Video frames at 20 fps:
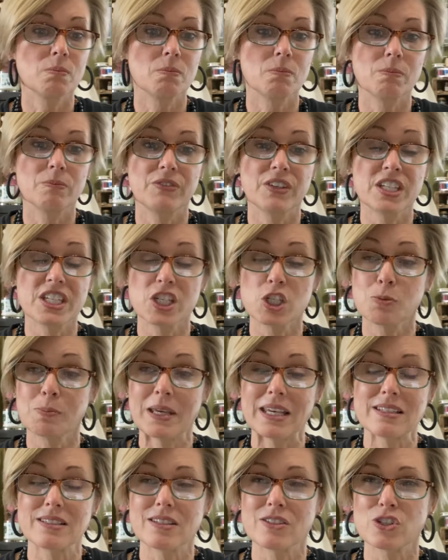vintage
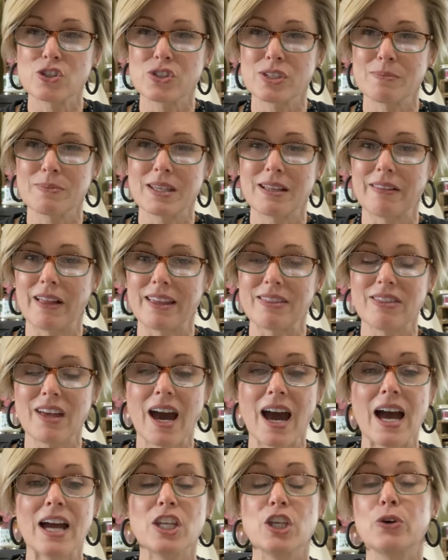pieces or something like that.